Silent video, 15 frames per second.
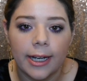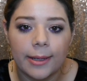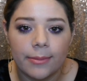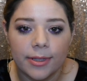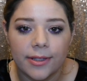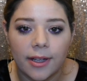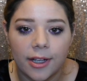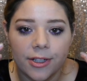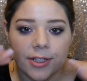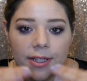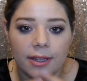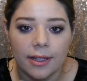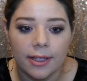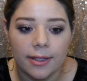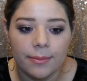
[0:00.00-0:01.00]
and massage
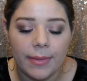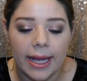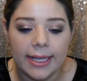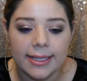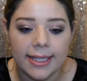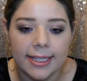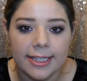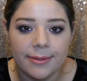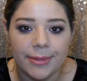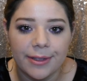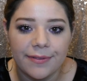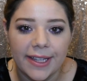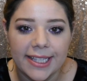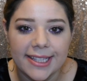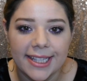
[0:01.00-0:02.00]
the mask into
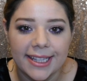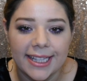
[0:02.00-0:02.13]
my face,